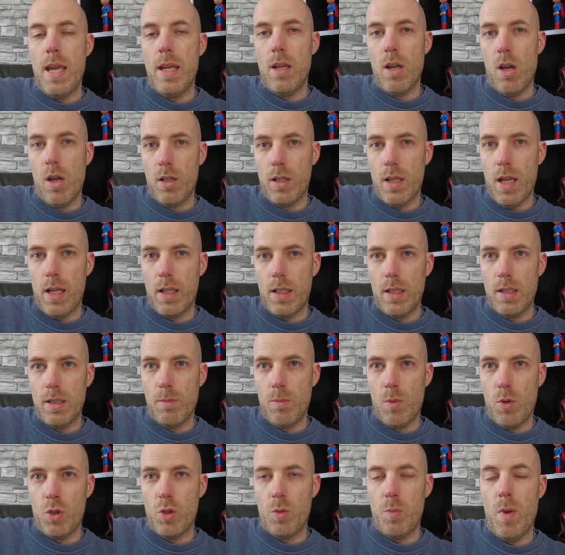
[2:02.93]
eye contact is
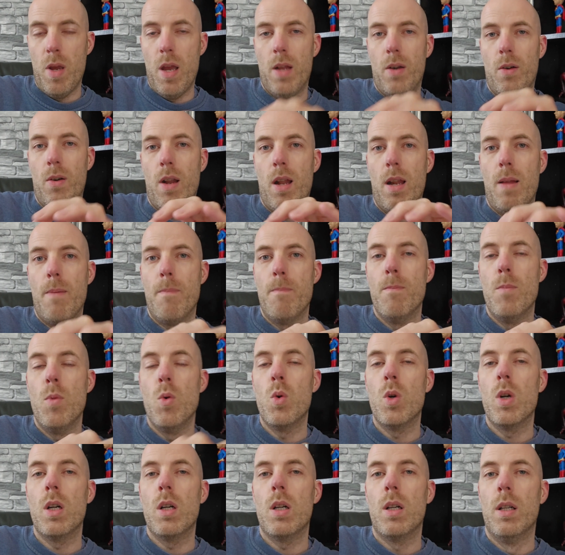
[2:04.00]
much better and
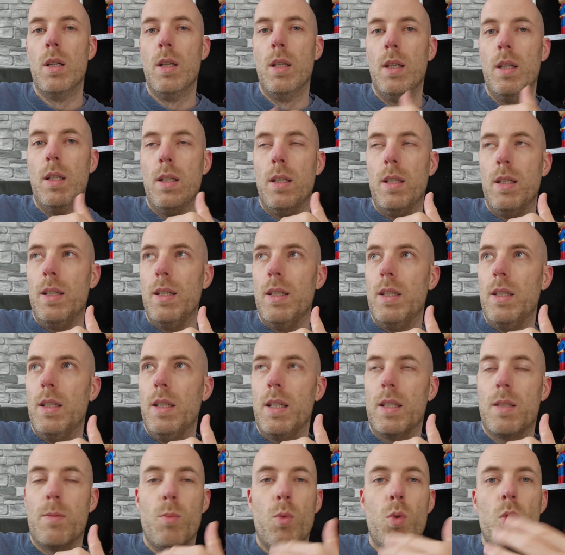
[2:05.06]

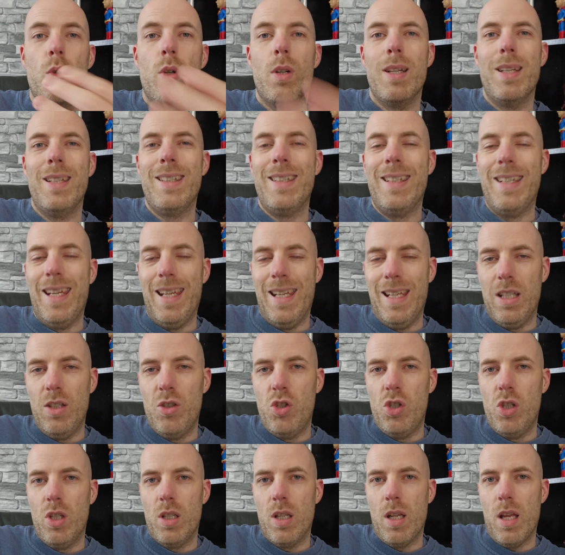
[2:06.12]
it's more
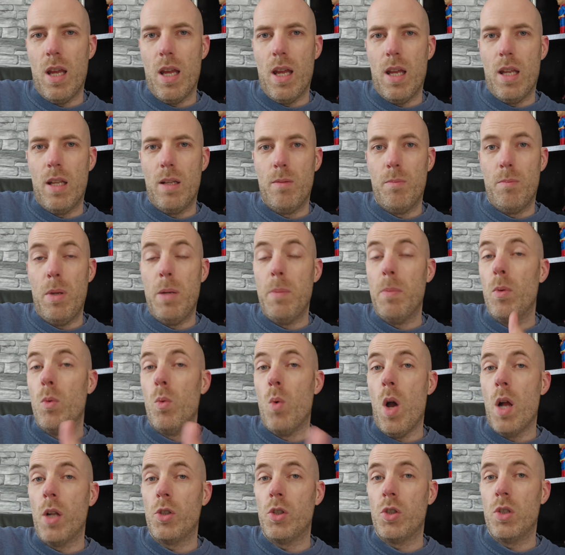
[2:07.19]
engaging, and people
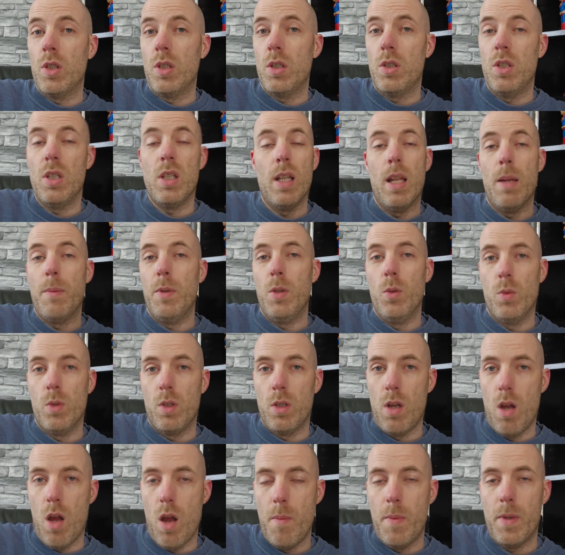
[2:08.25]
watching it, you can let me know in the
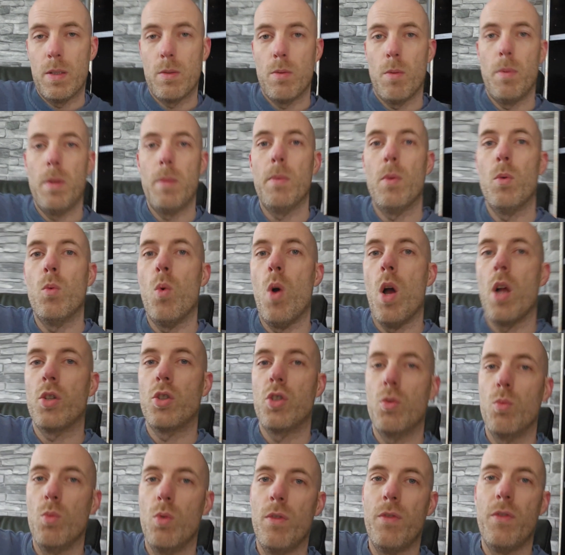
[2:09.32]
comments, but people
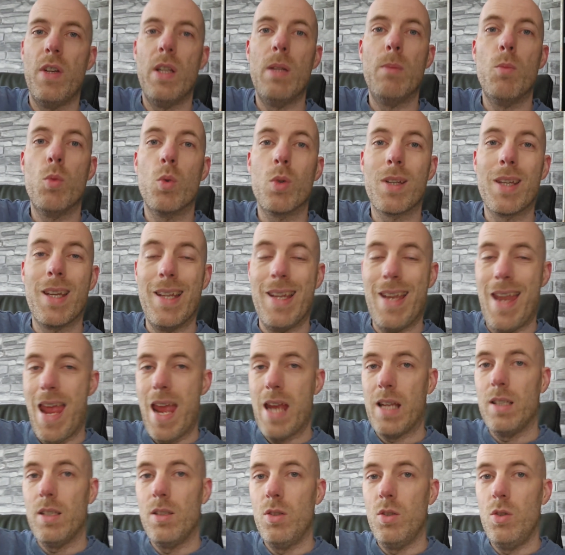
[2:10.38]
watching will feel more
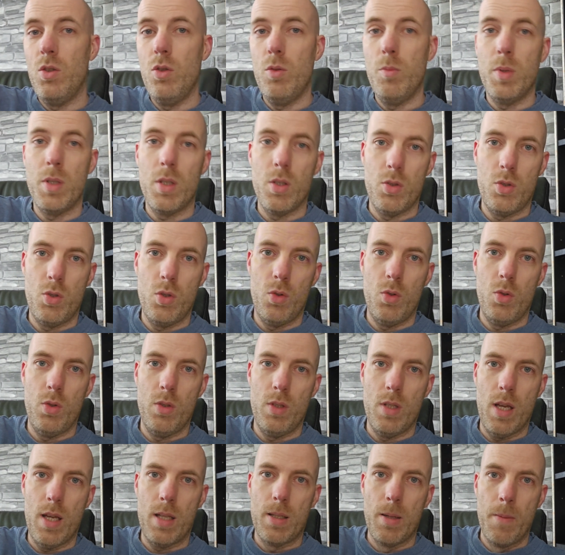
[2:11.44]
connected to you because you're doing
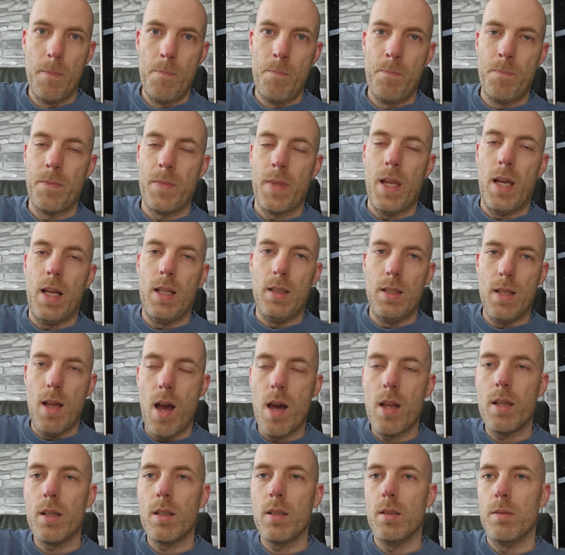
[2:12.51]
that. A
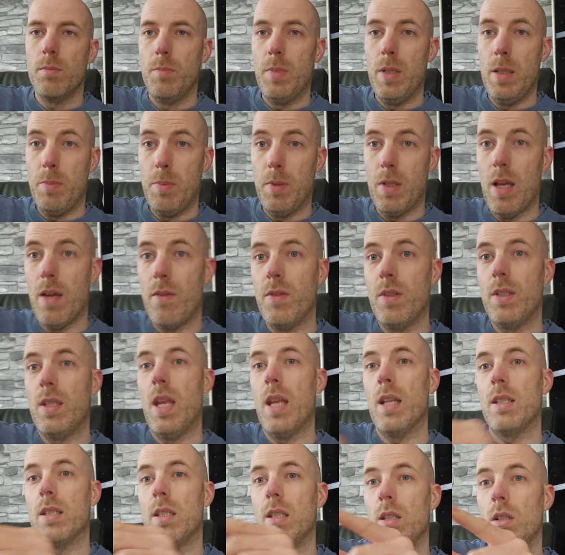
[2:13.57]
lot of people have the
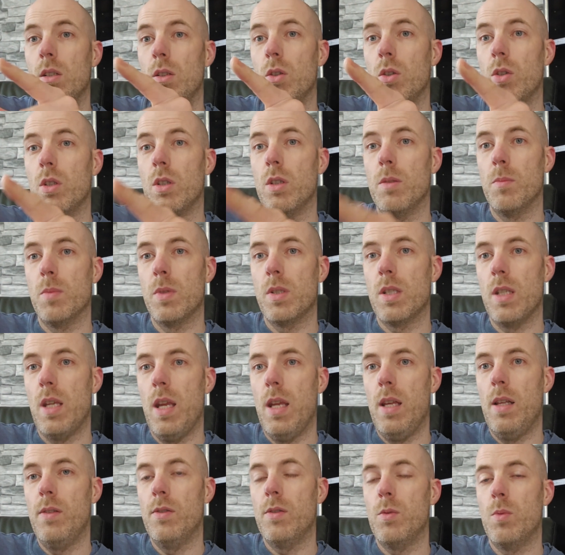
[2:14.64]
tendency to look at
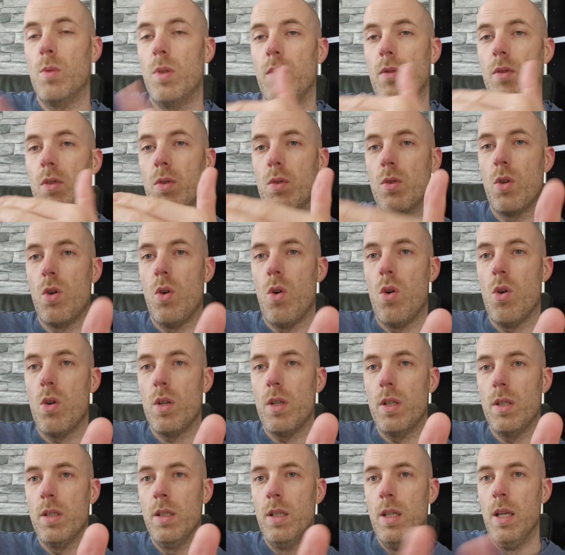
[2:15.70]
themselves whenever they're
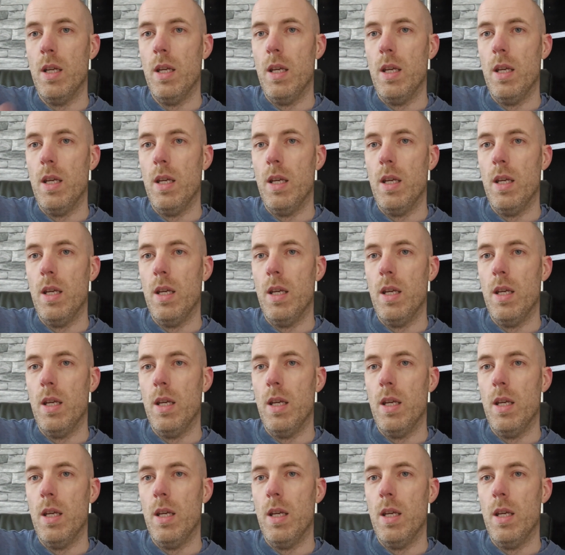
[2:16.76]
talking,